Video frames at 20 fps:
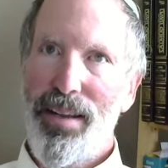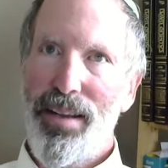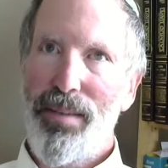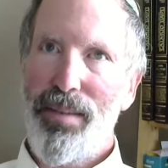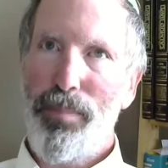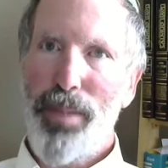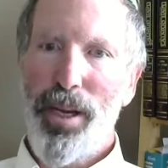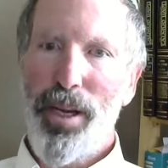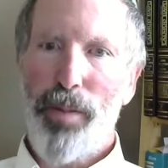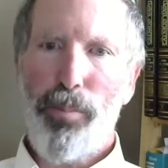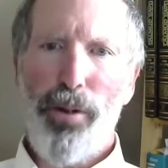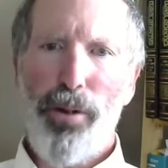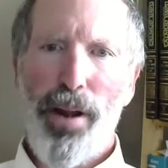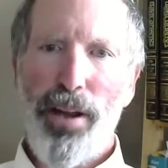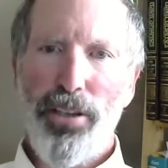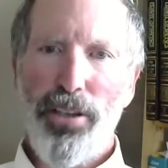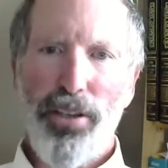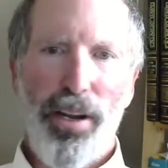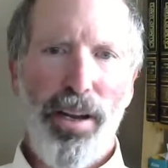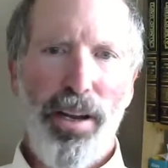peer
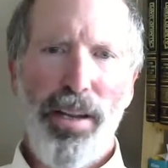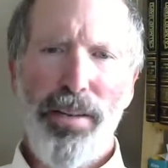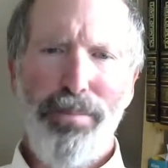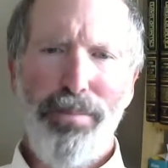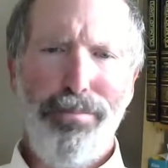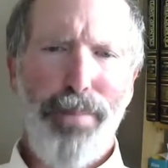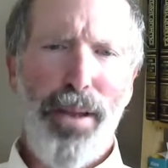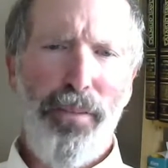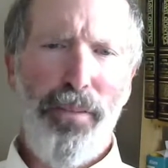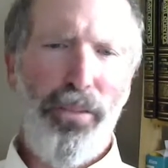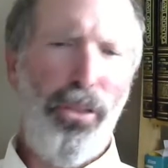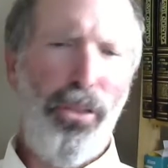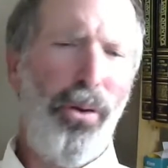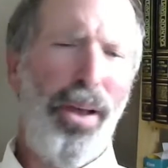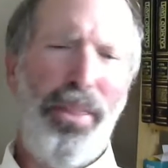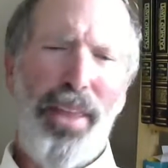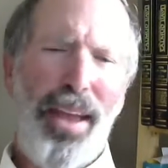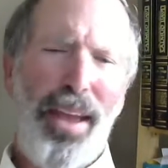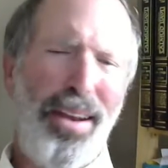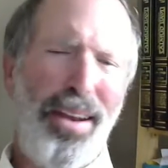pressure. He may have
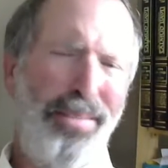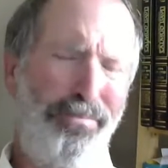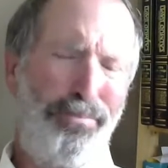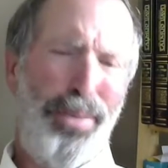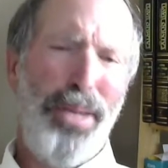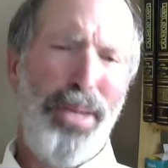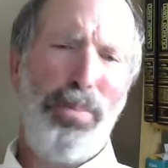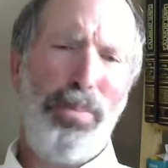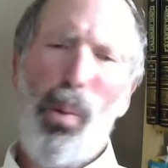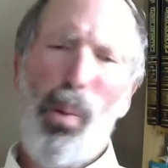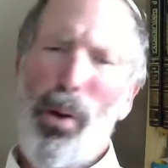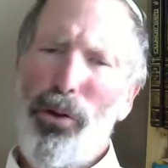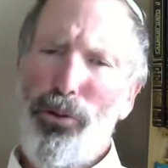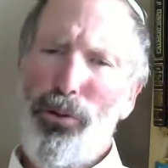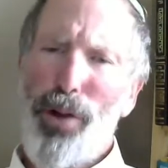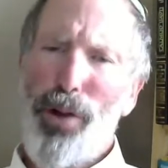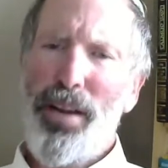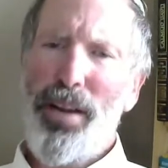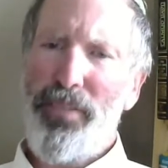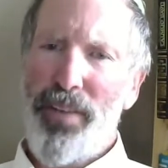thought that people weren't
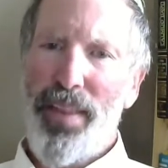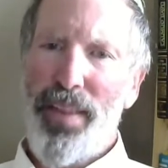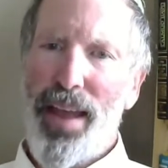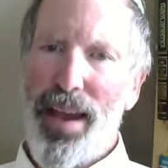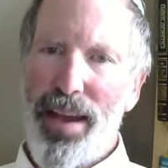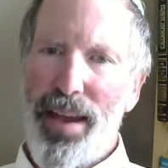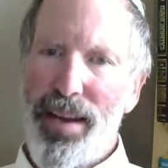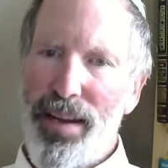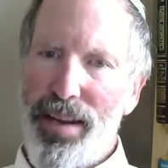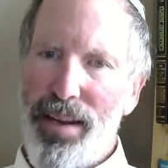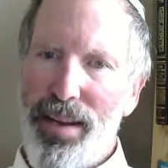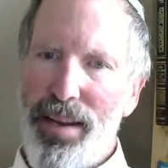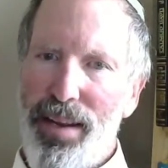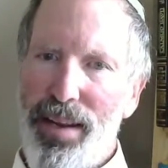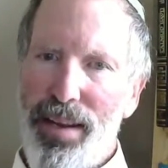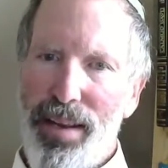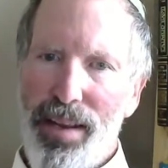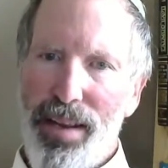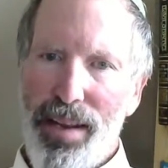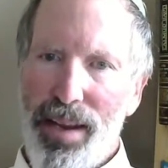ready for that.
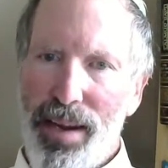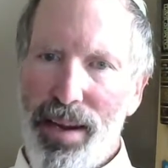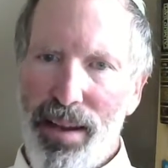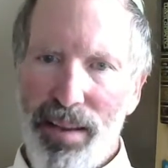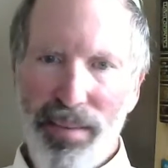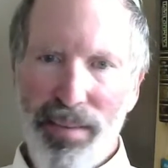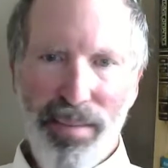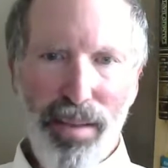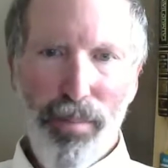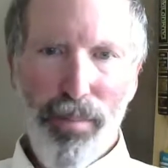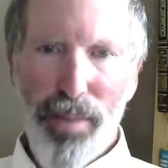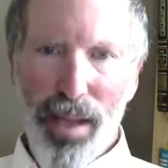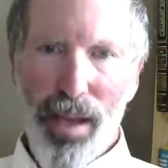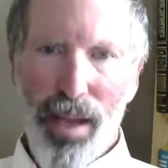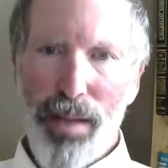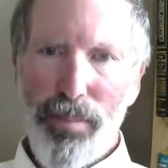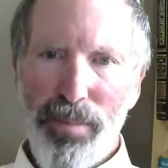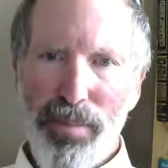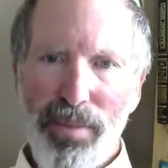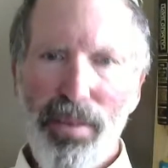
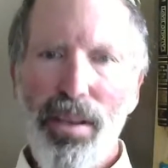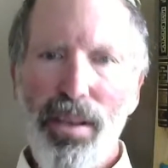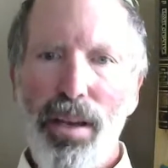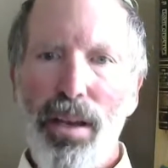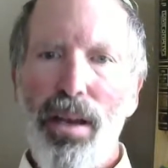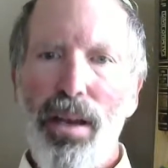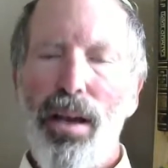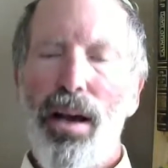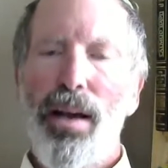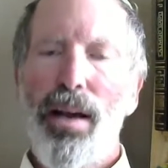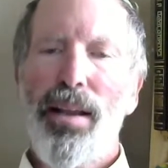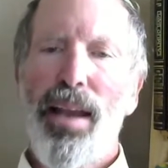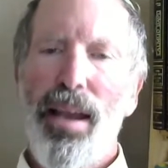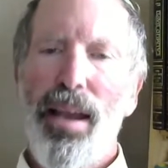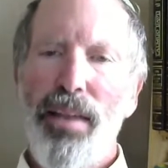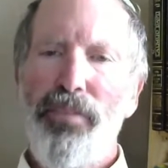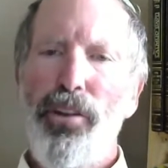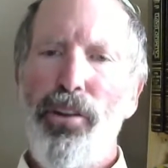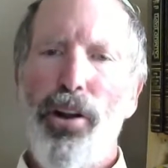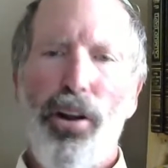Sometimes,
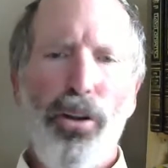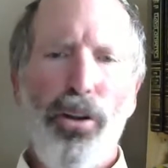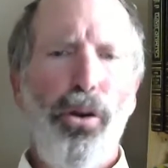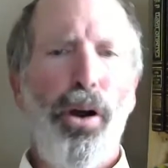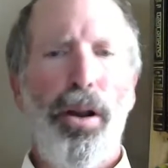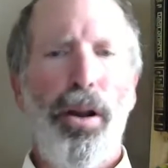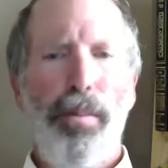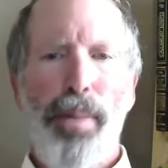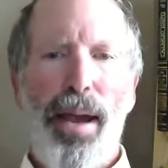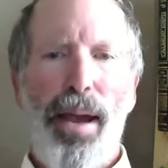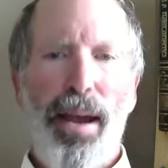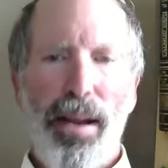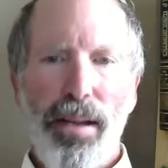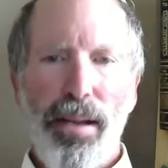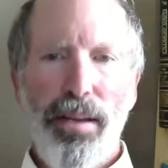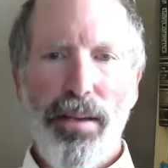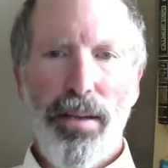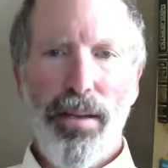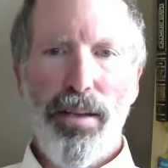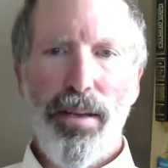okay, if you're a
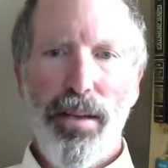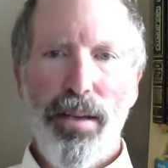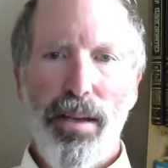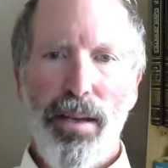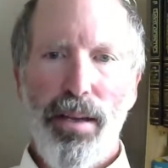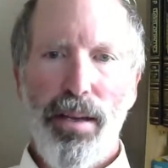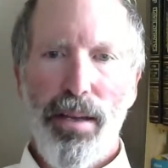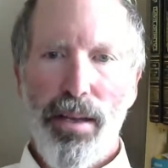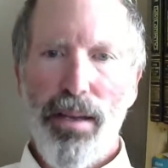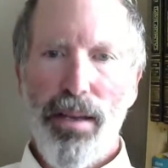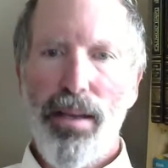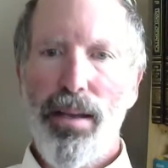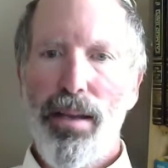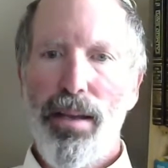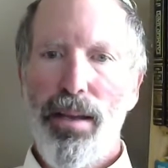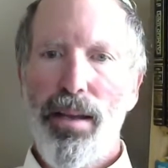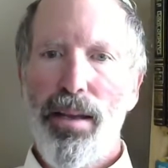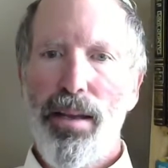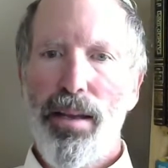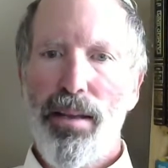quarterback,
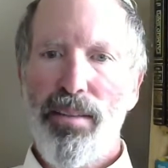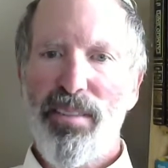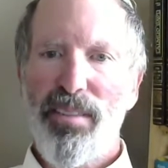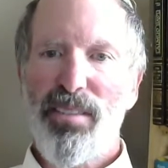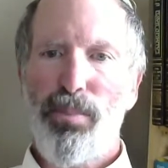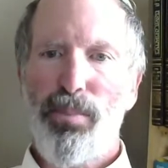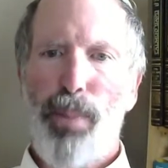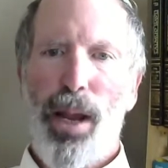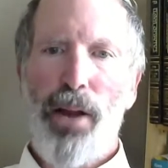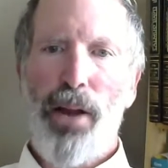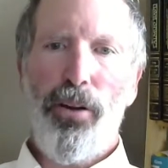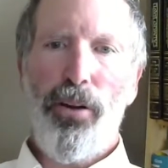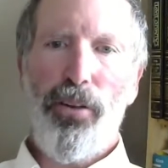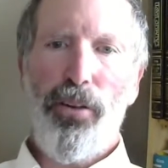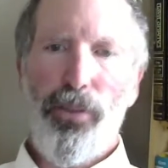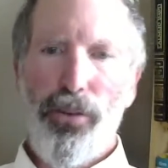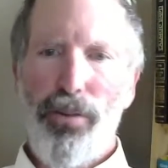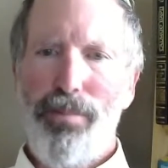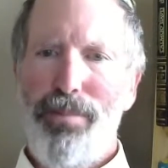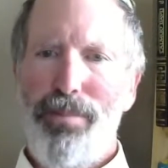
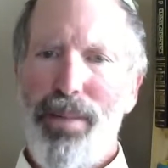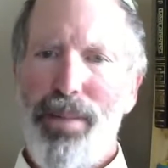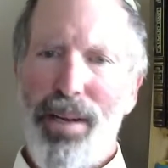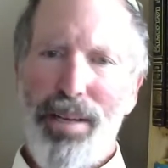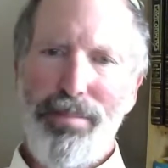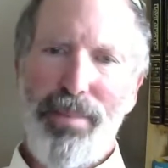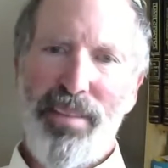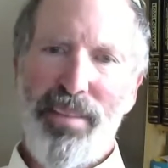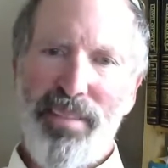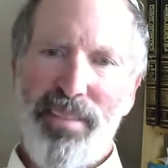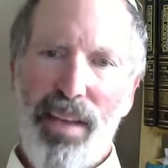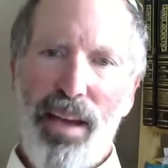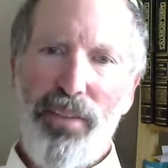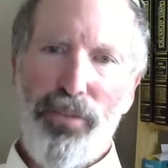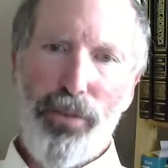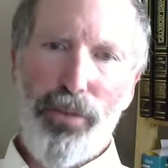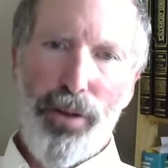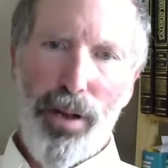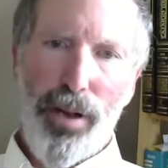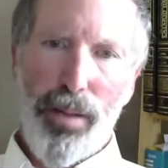spiral,
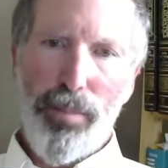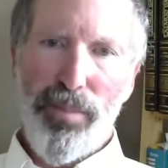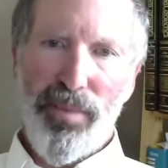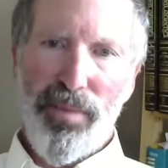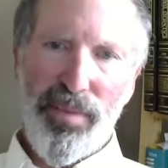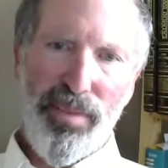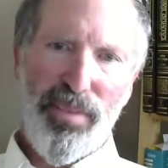aside from